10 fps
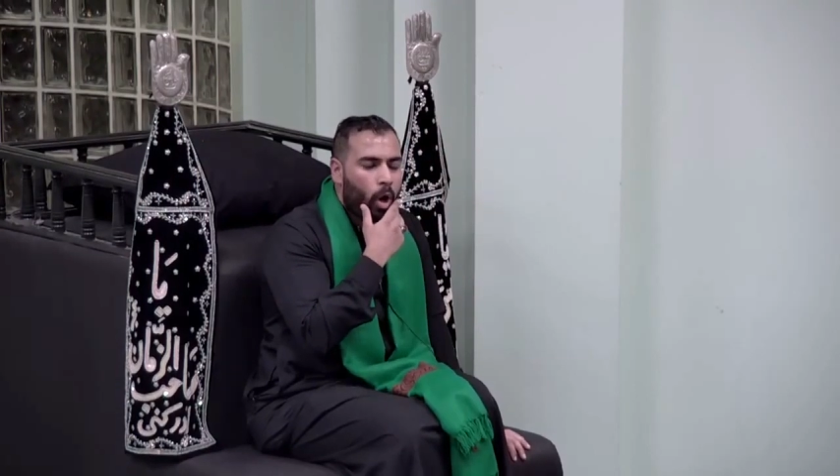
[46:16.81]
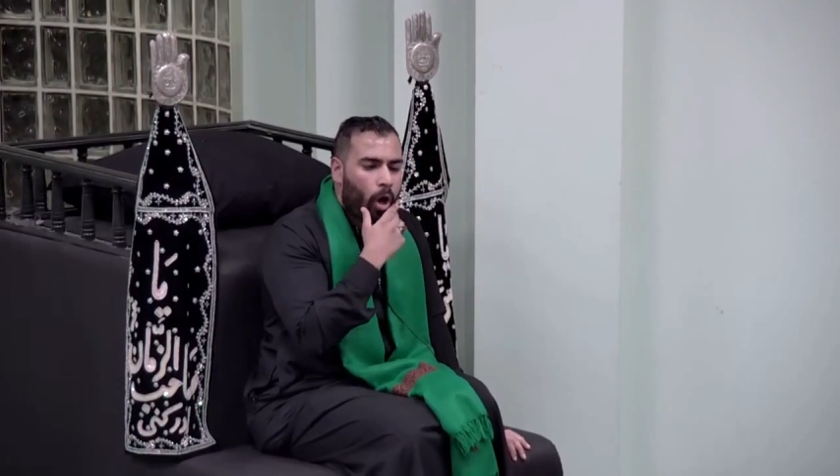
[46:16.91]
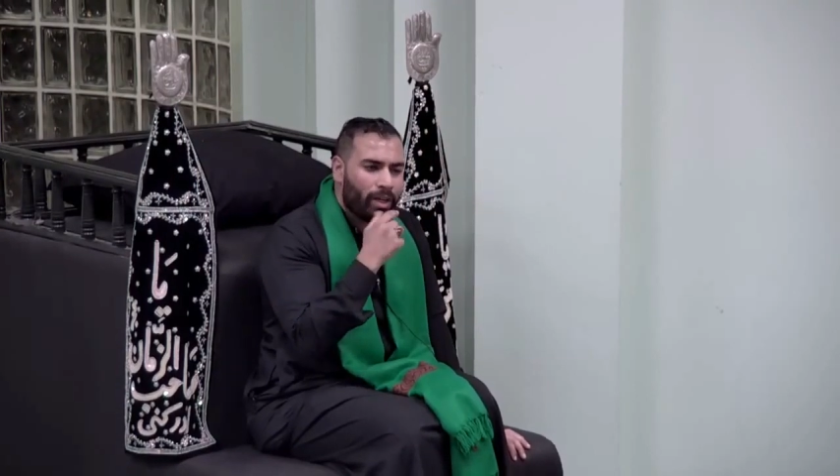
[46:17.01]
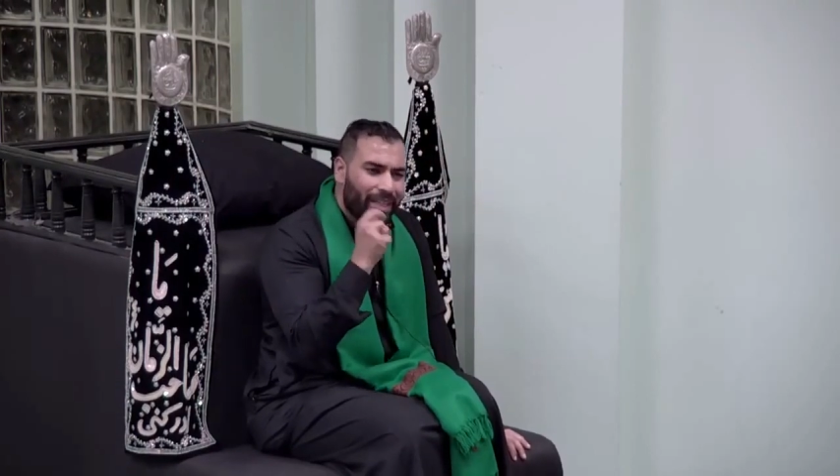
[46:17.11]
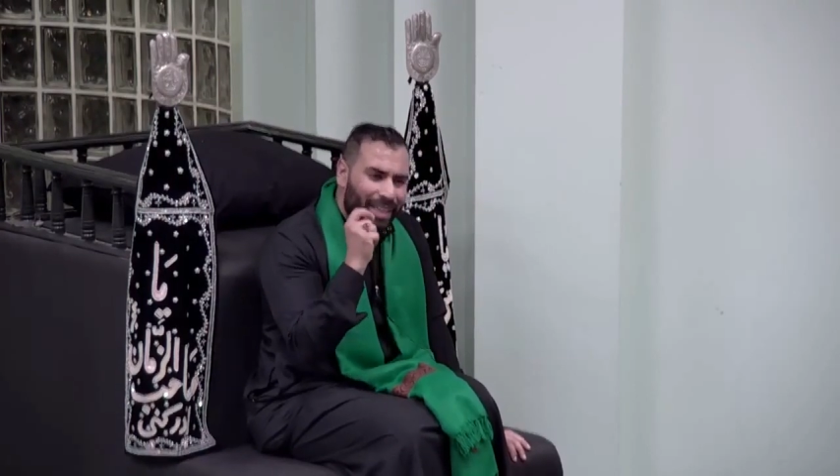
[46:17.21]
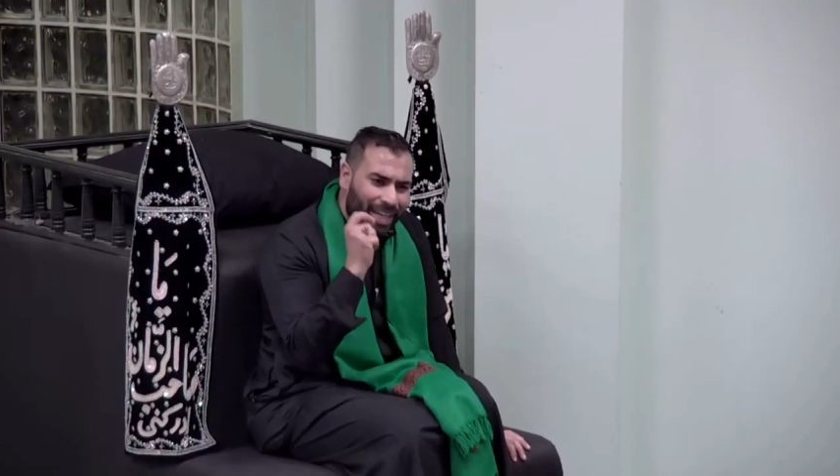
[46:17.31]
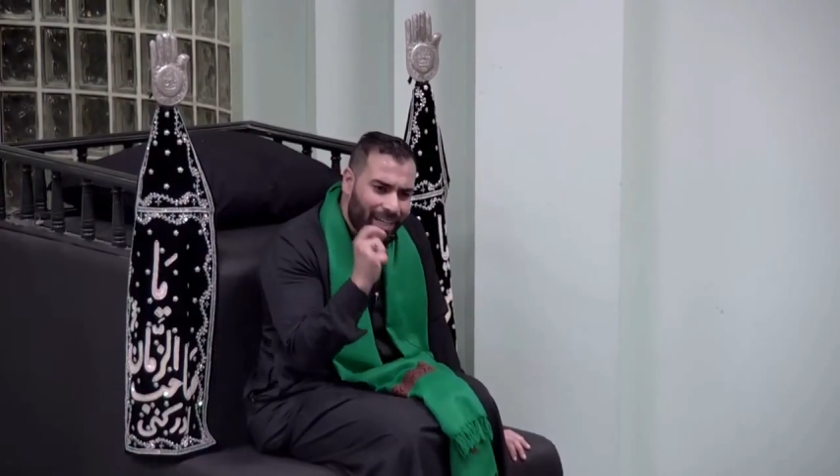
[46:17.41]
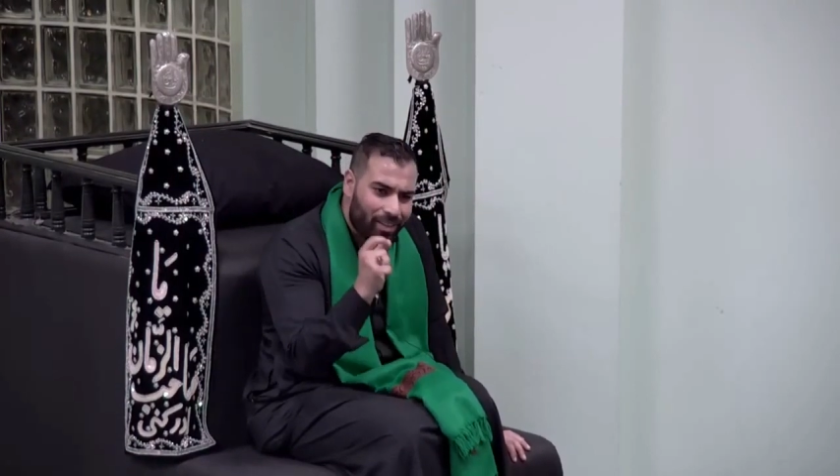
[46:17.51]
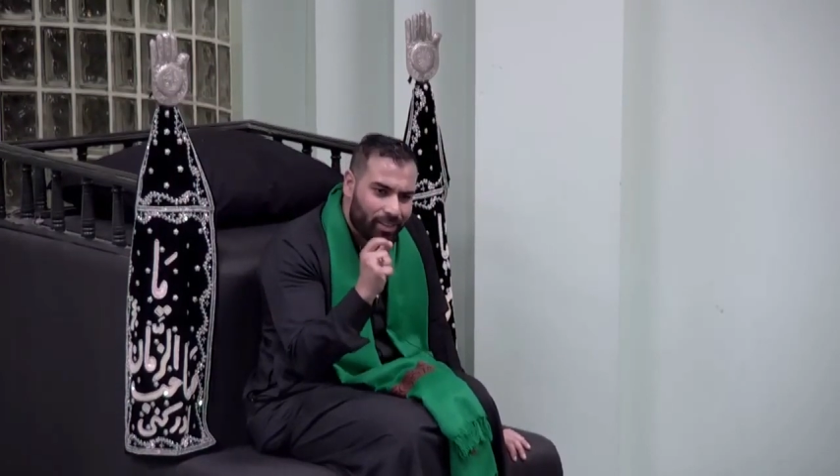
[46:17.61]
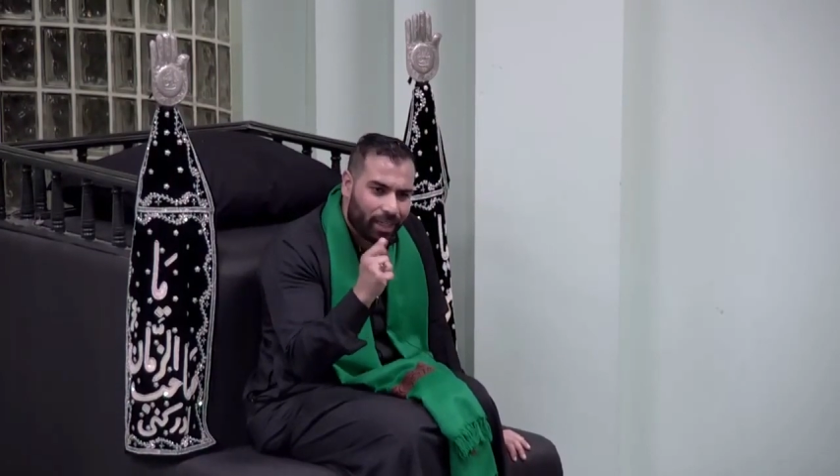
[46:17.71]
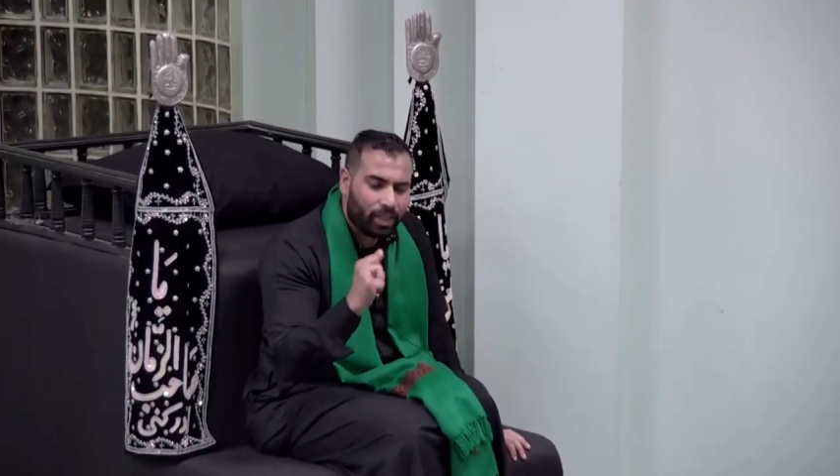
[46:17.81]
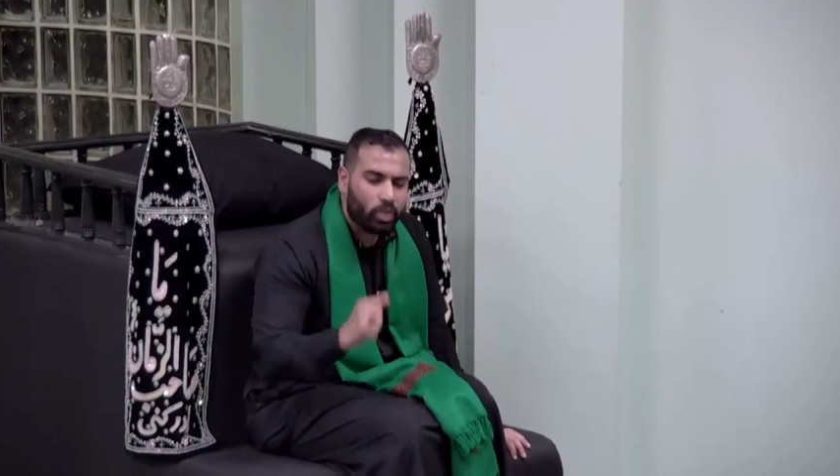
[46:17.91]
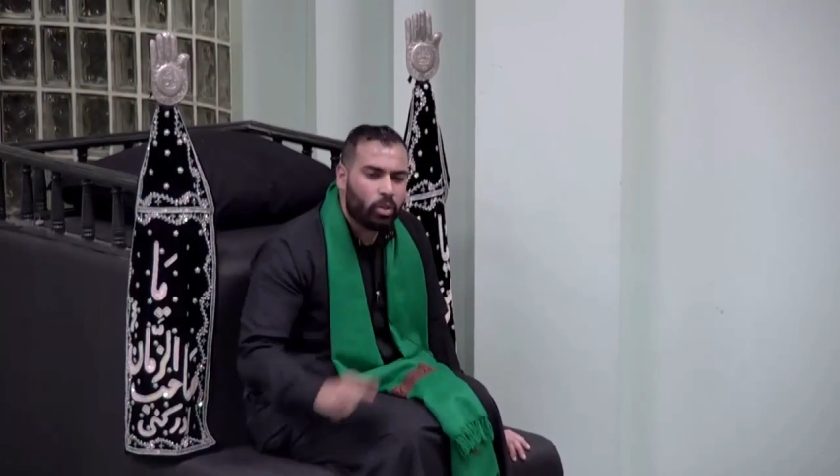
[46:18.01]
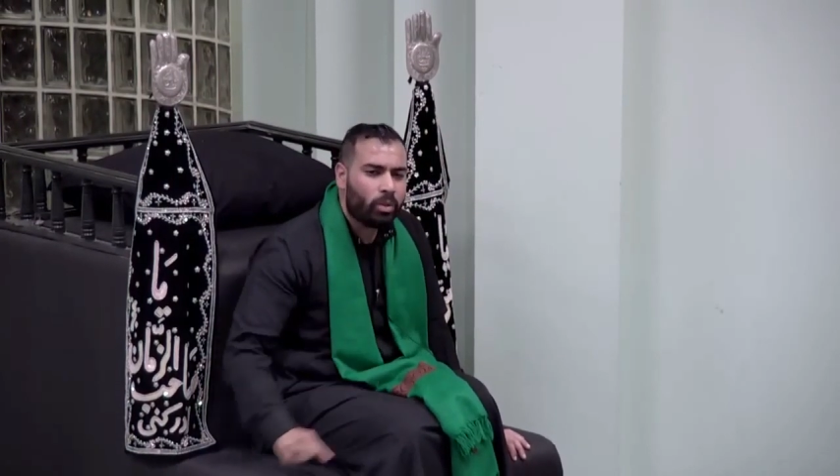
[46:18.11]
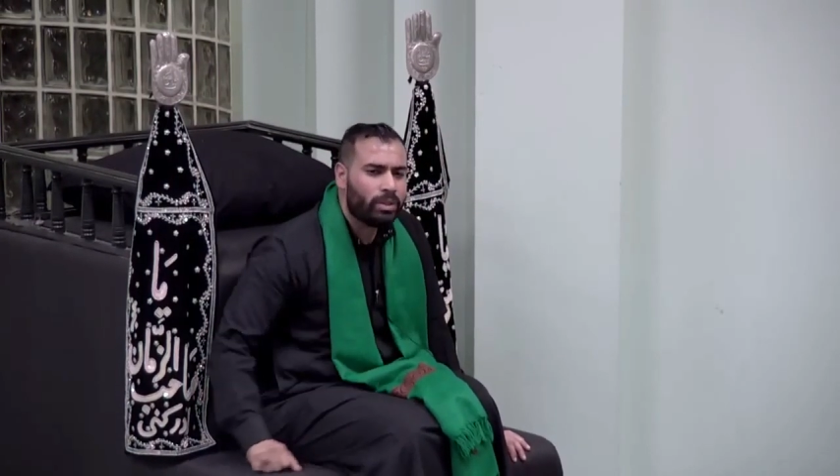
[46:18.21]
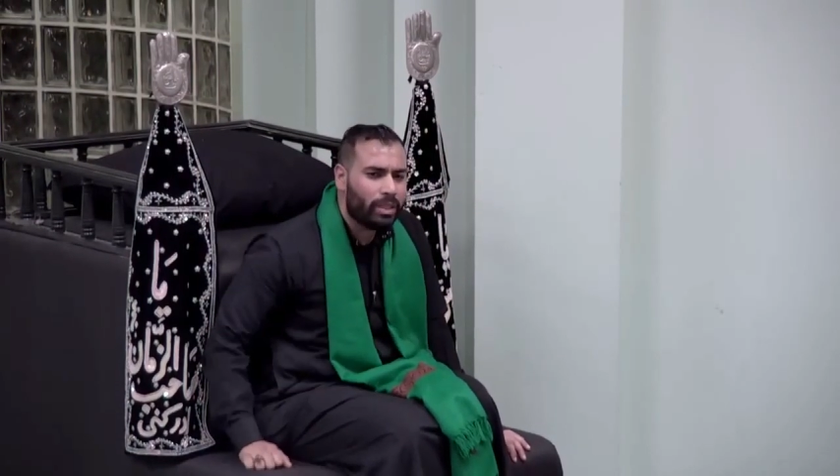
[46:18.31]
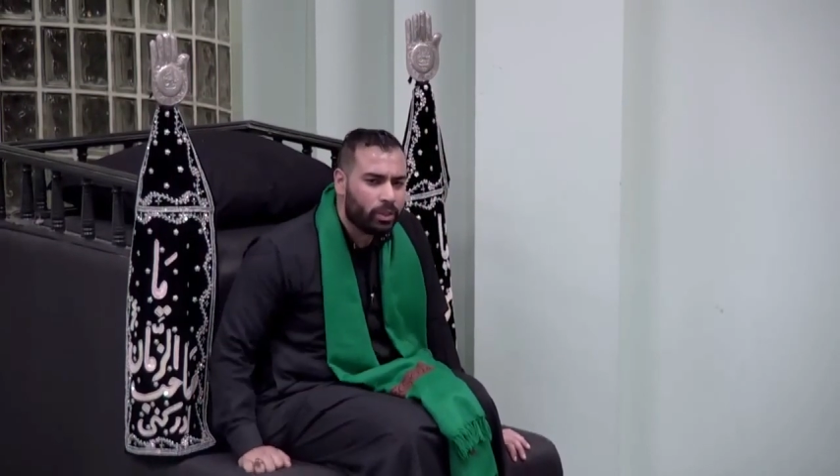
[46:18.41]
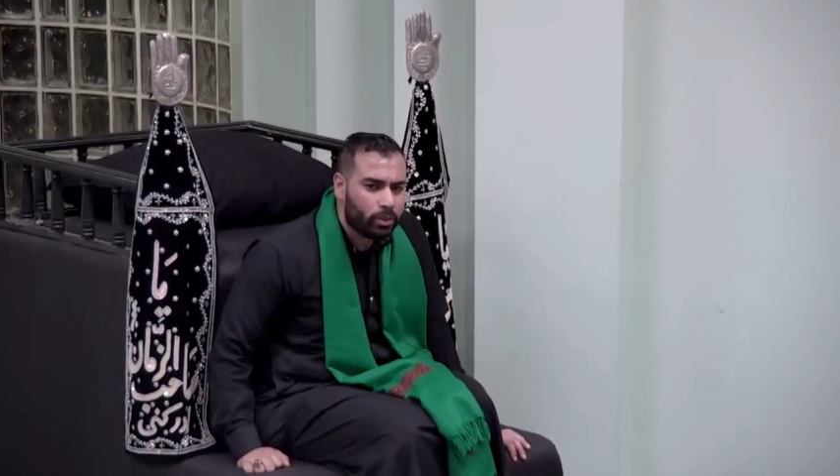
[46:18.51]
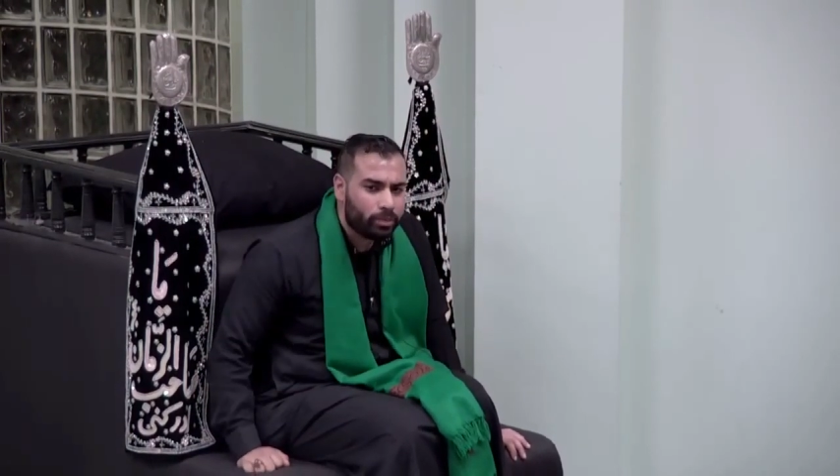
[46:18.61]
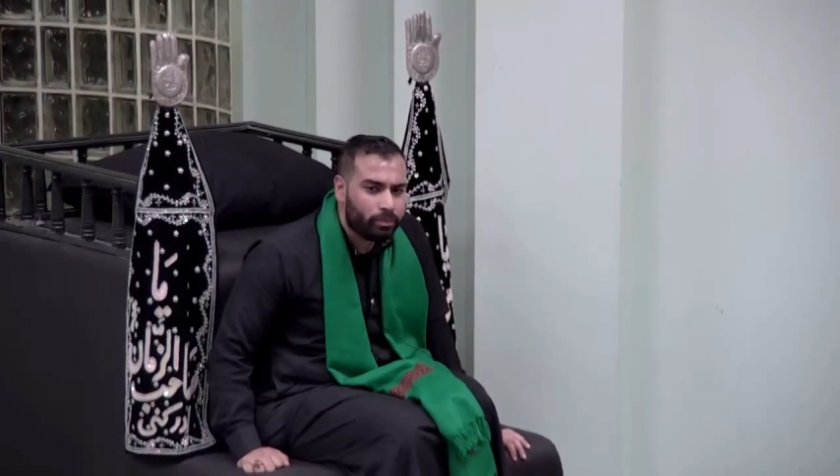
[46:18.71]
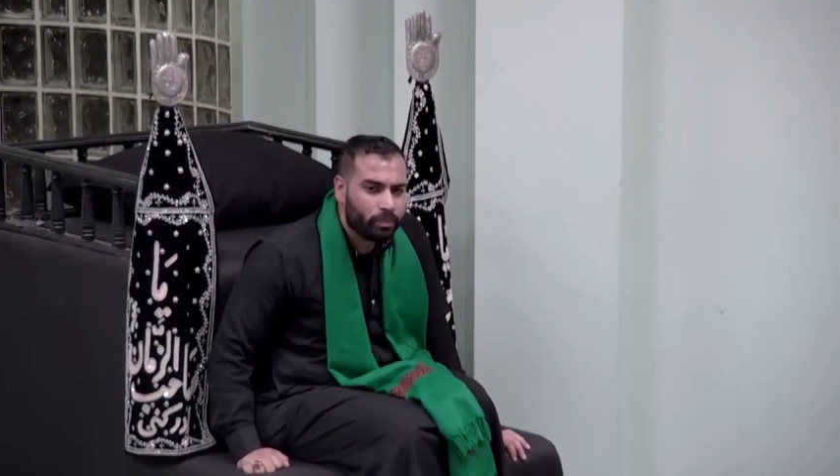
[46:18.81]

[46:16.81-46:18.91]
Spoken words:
On Eid day, do you know what they do?